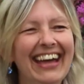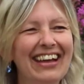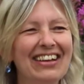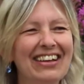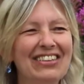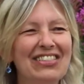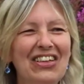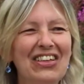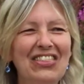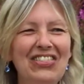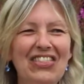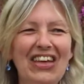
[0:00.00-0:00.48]

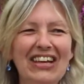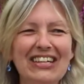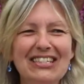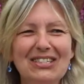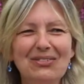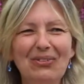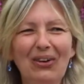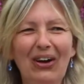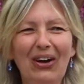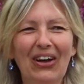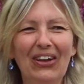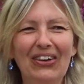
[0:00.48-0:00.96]
than this
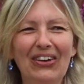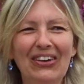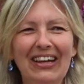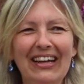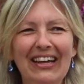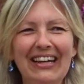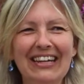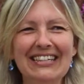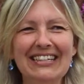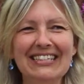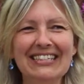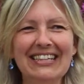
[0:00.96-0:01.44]
one.
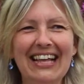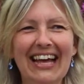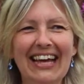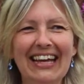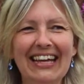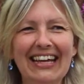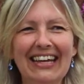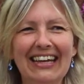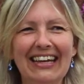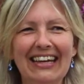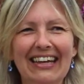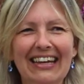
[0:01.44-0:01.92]
And it's
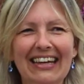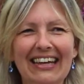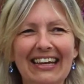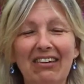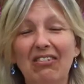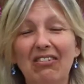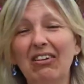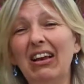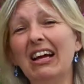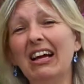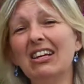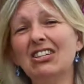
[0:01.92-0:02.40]
like,
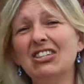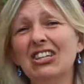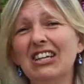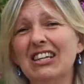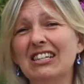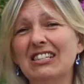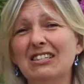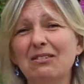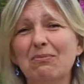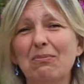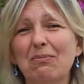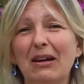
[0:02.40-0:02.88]
well, actually, it
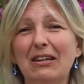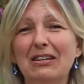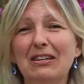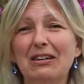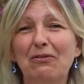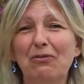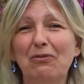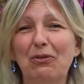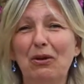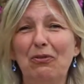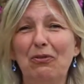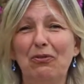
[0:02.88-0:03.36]
doesn't matter
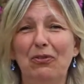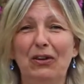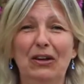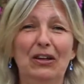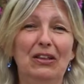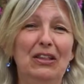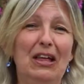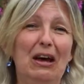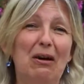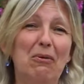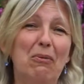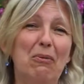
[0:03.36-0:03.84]
if we feel
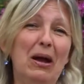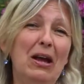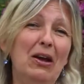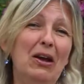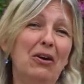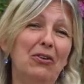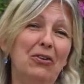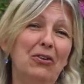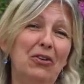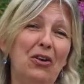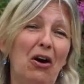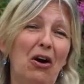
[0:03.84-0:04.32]
that way
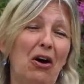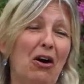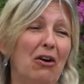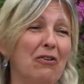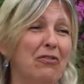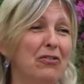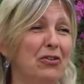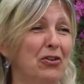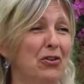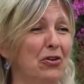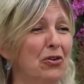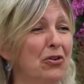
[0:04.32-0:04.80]
or not.
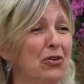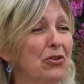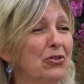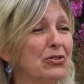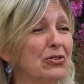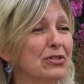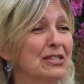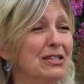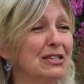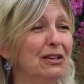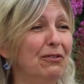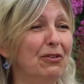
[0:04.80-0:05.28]
Of
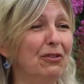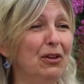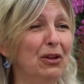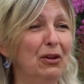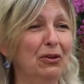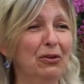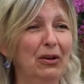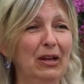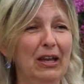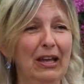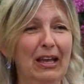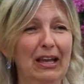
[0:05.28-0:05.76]
course, if
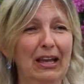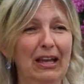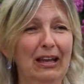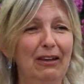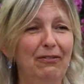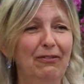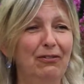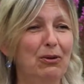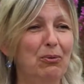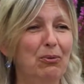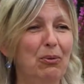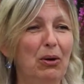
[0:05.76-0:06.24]
you
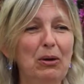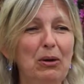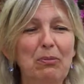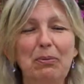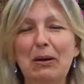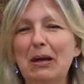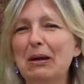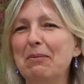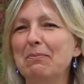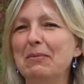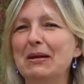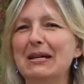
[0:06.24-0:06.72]
want to
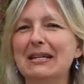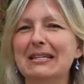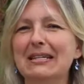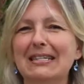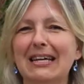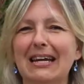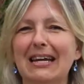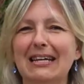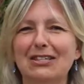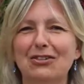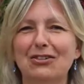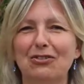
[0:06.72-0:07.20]
be a
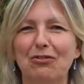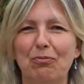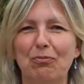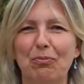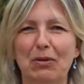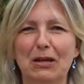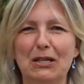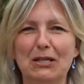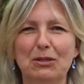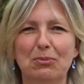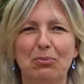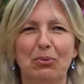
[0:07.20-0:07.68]
mediator of
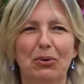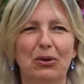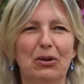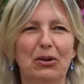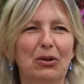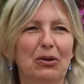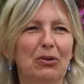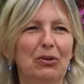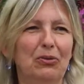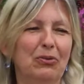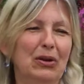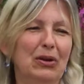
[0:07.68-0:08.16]
peace, but
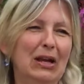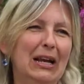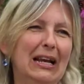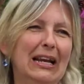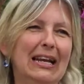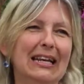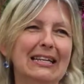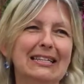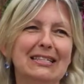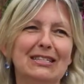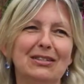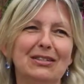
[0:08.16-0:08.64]
you're really
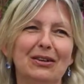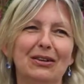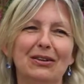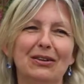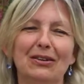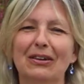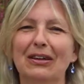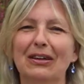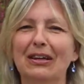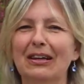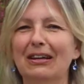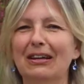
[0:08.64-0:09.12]
into,
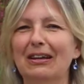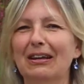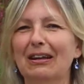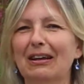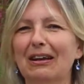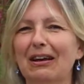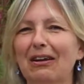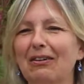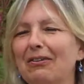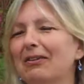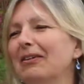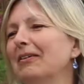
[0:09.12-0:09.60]
you
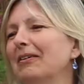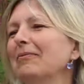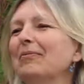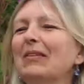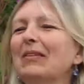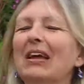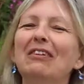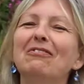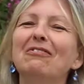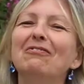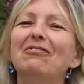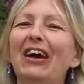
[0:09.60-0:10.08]
know,
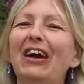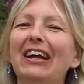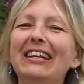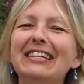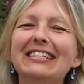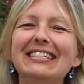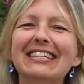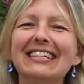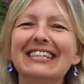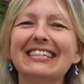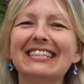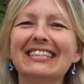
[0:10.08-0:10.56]

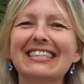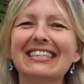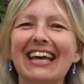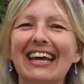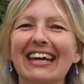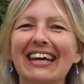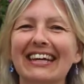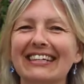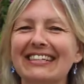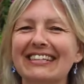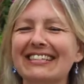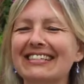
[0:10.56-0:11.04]
inventing
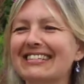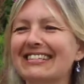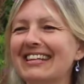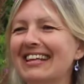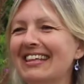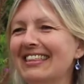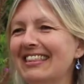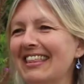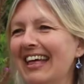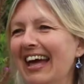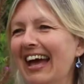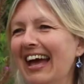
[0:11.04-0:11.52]
things,
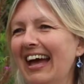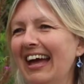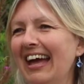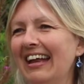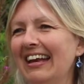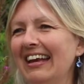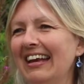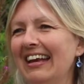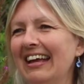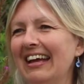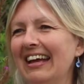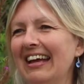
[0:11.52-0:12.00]

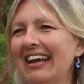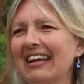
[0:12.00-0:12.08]
then